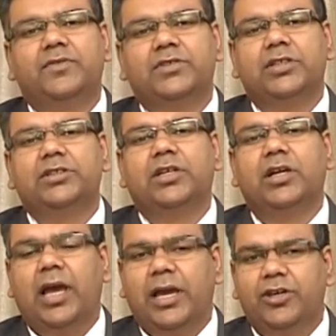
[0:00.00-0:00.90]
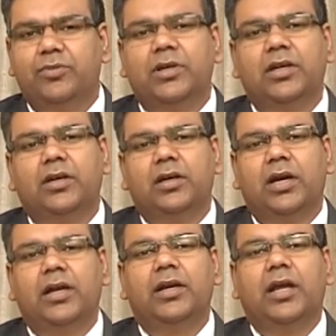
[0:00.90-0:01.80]
surgical acumen
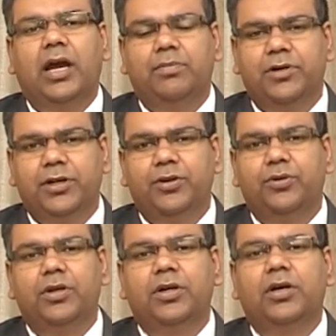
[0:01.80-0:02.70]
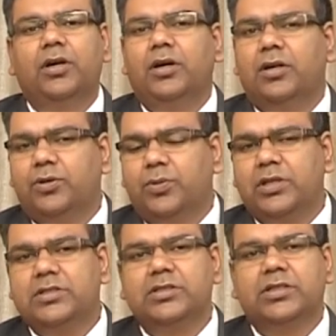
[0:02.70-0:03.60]
and aptitude
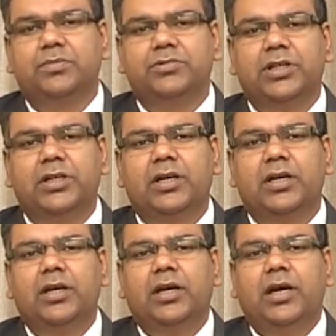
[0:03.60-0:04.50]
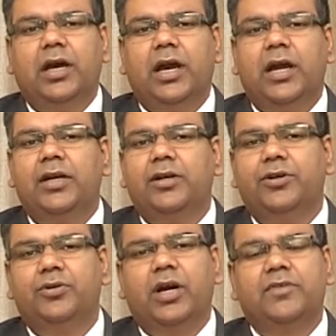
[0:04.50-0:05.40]
towards the subject,
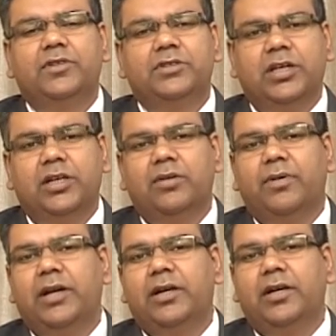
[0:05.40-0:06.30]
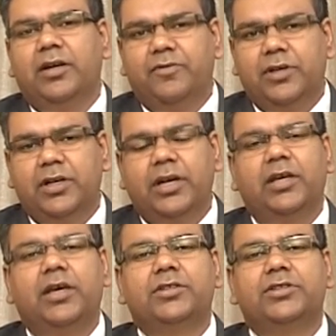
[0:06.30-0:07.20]
and you have the single-minded
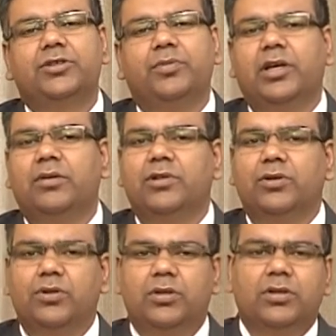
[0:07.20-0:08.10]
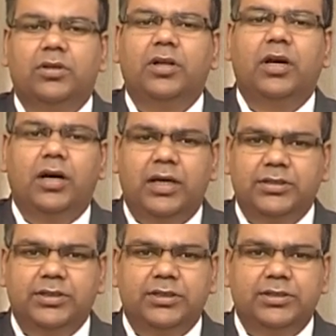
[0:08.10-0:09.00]
dedication to become a good
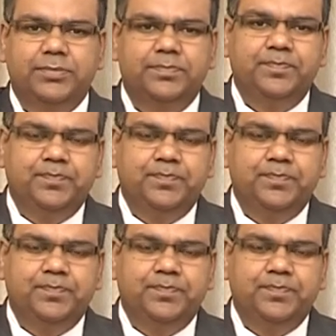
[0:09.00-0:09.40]
eye surgeon.